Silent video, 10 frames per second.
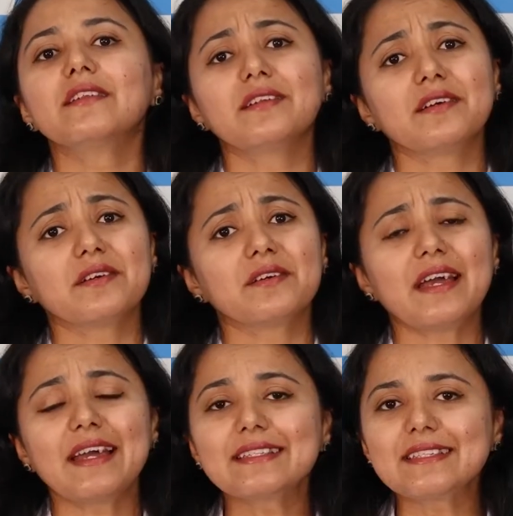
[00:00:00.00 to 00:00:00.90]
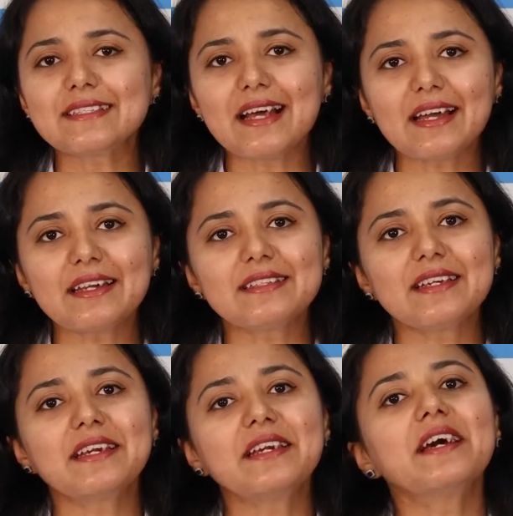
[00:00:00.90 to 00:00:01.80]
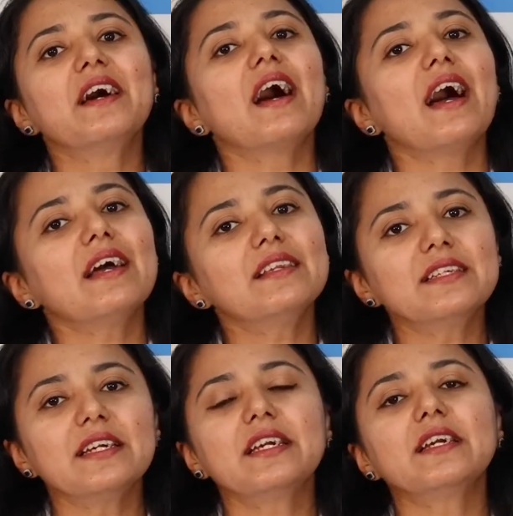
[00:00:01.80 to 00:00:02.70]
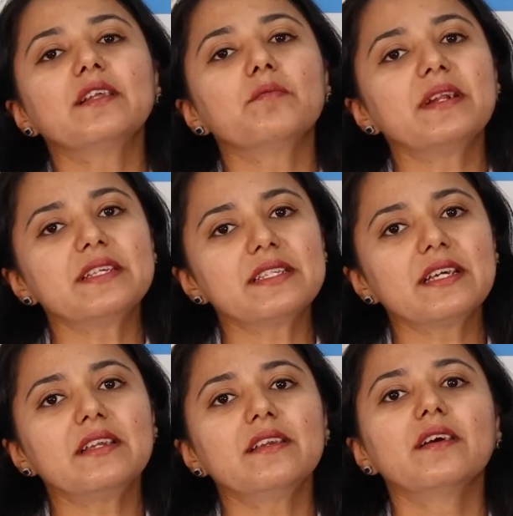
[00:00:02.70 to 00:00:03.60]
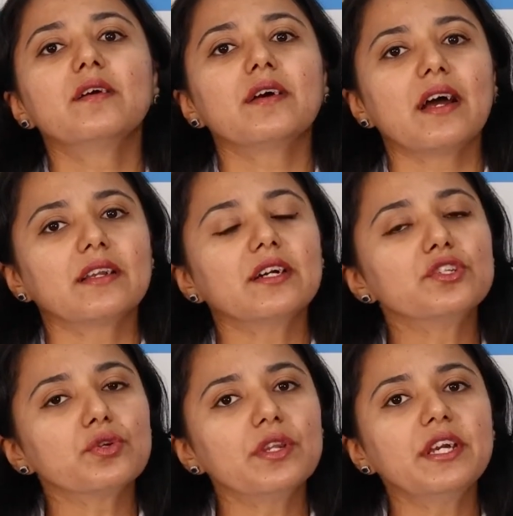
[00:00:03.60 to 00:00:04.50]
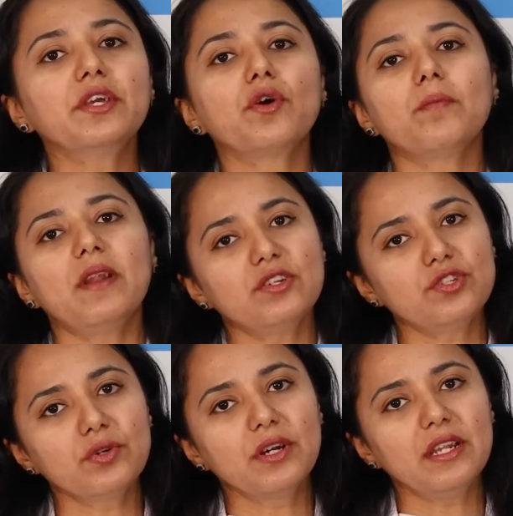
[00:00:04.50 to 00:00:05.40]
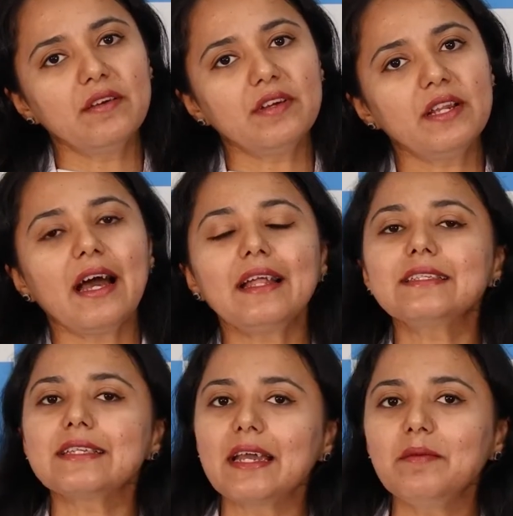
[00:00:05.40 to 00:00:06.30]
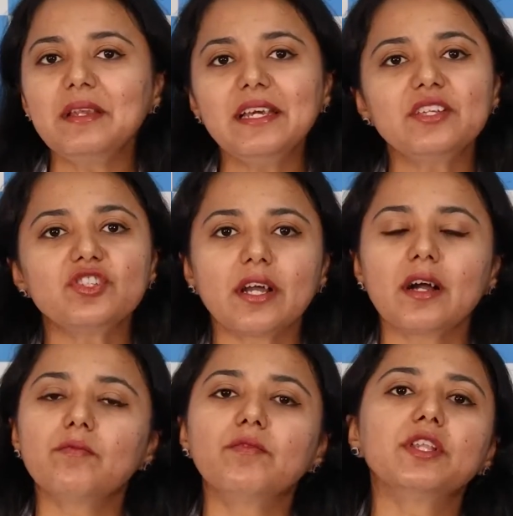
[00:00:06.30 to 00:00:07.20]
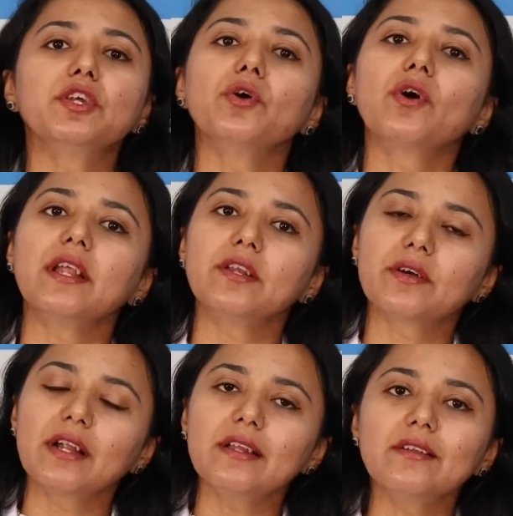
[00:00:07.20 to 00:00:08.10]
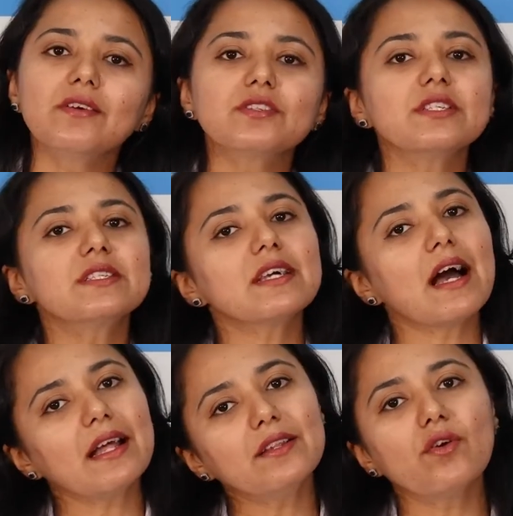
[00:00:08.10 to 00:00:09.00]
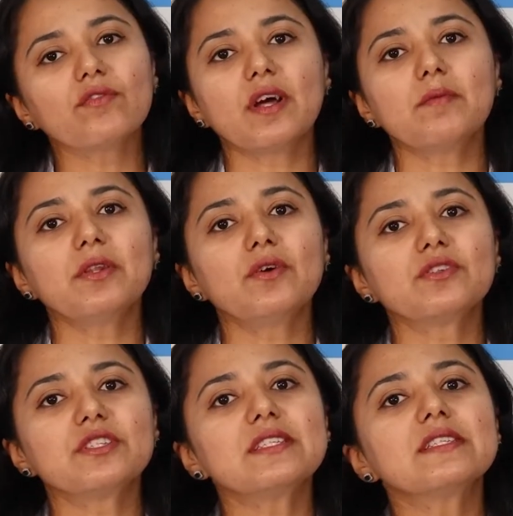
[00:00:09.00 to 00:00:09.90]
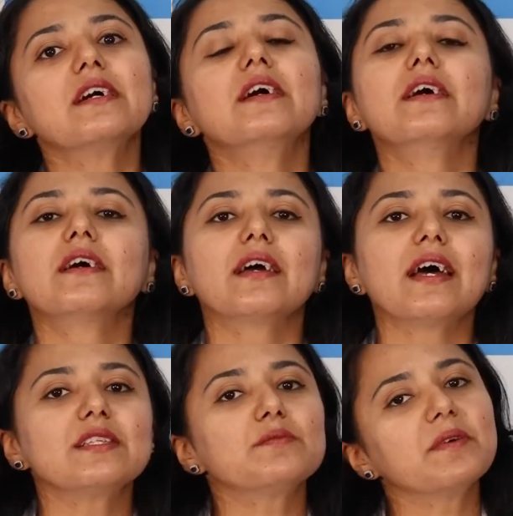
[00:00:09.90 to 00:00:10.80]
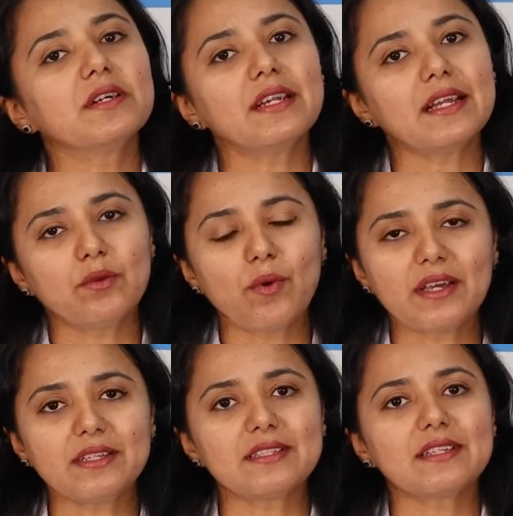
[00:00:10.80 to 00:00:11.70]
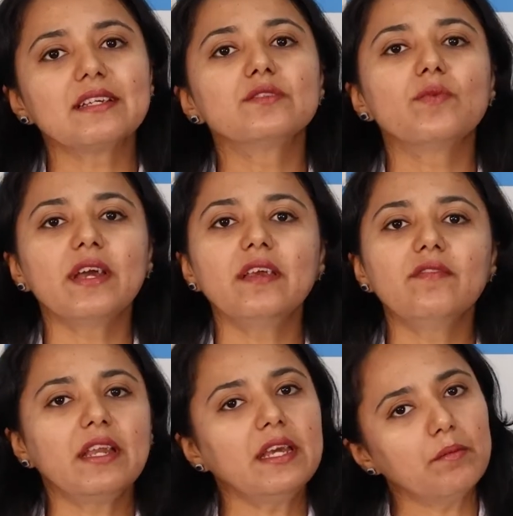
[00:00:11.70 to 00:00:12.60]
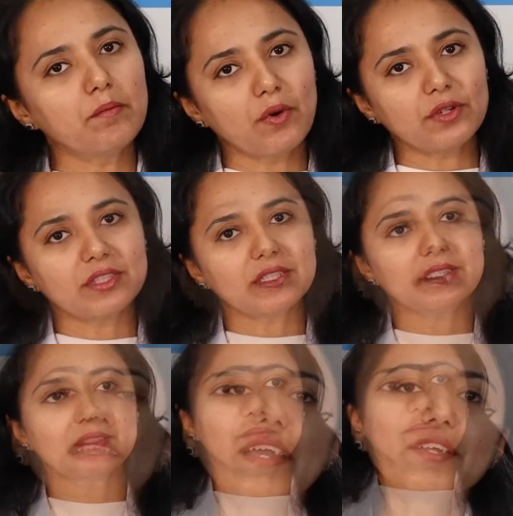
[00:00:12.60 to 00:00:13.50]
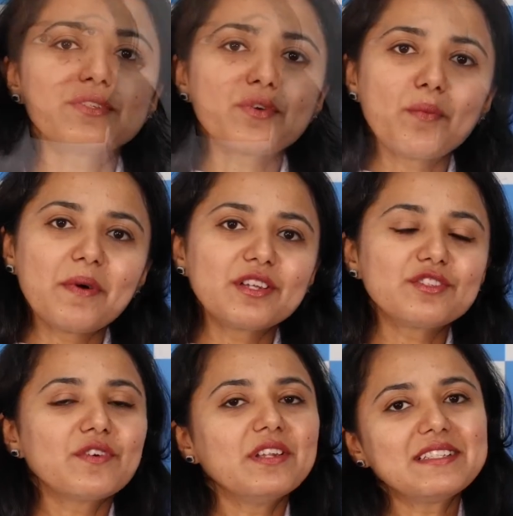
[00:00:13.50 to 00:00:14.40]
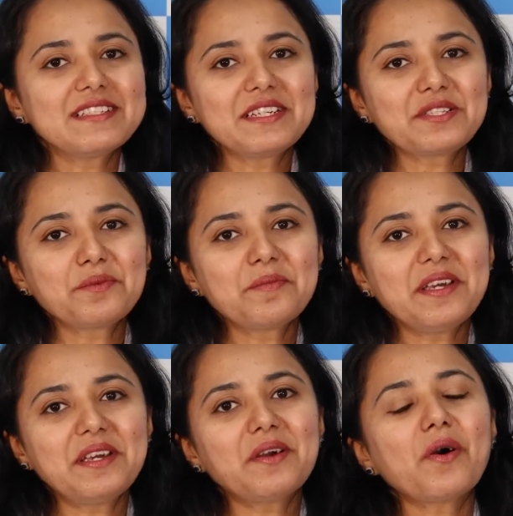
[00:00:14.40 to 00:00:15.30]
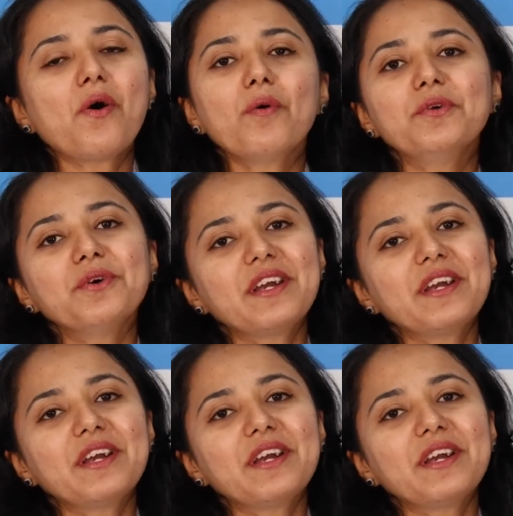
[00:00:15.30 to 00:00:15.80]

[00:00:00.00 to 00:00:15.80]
the exercising, and taking the medicine, and controlling your blood sugar level, and timely check up with your endocrinologist and the ophthalmologist as per advised is very, very important. Thank you so much for listening to me. Hope you